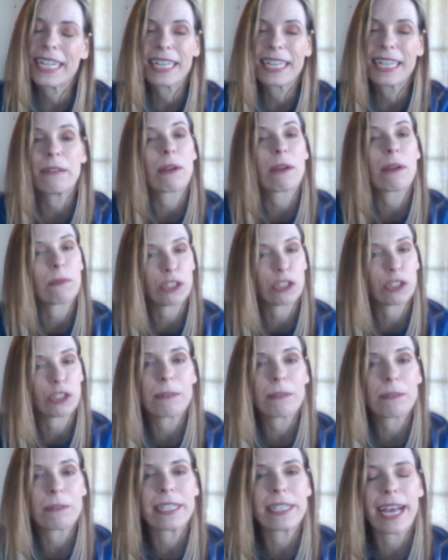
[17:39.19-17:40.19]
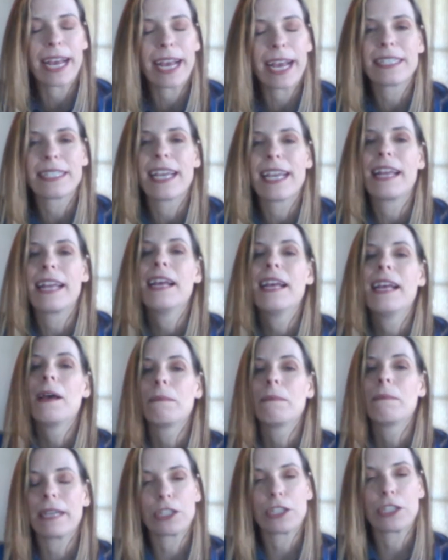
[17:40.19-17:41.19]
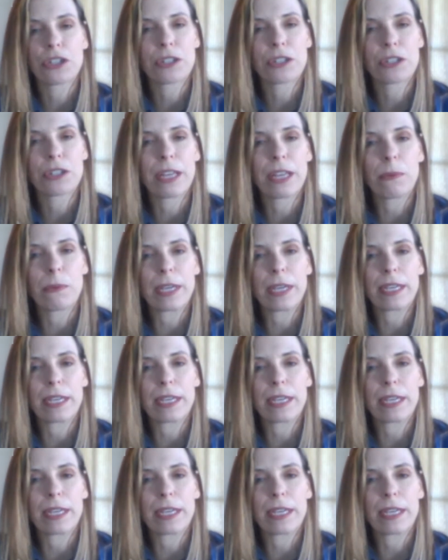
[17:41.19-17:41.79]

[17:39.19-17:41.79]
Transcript: And then we jumped into headset, made sure that